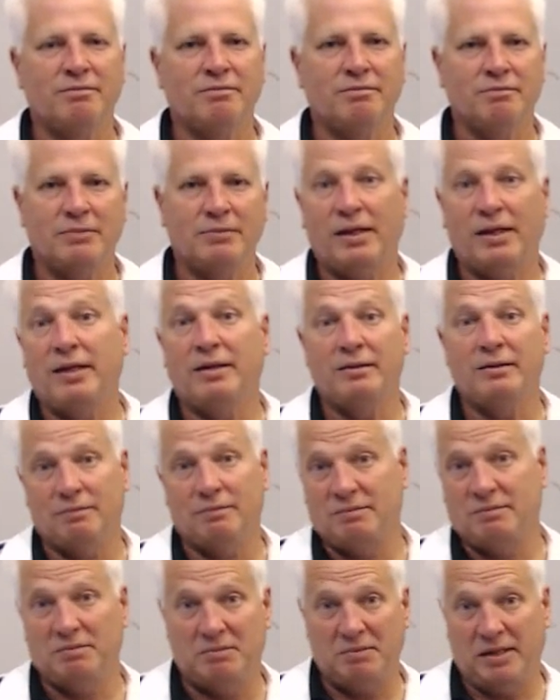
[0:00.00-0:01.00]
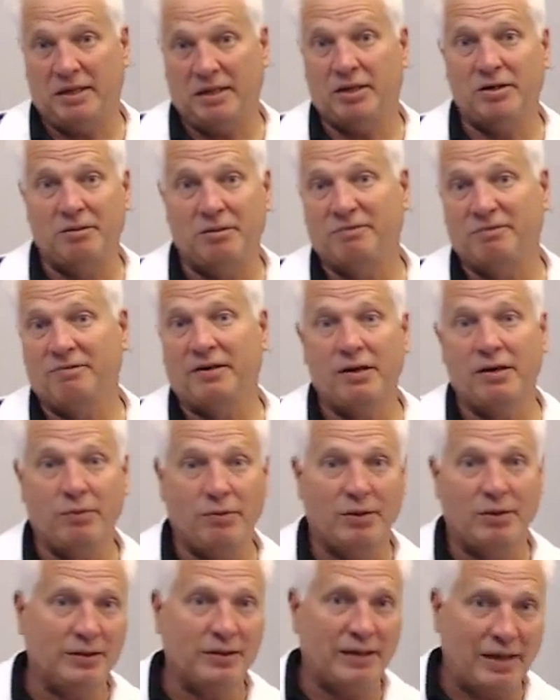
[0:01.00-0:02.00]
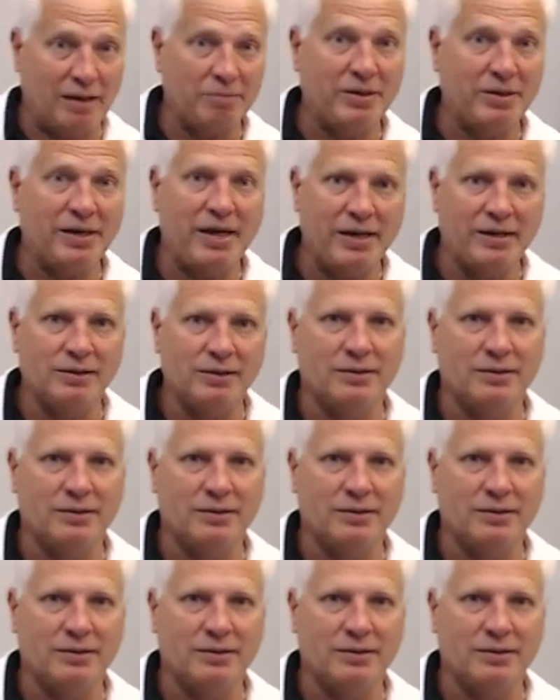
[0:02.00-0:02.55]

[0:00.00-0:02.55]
and it could very well now be heading to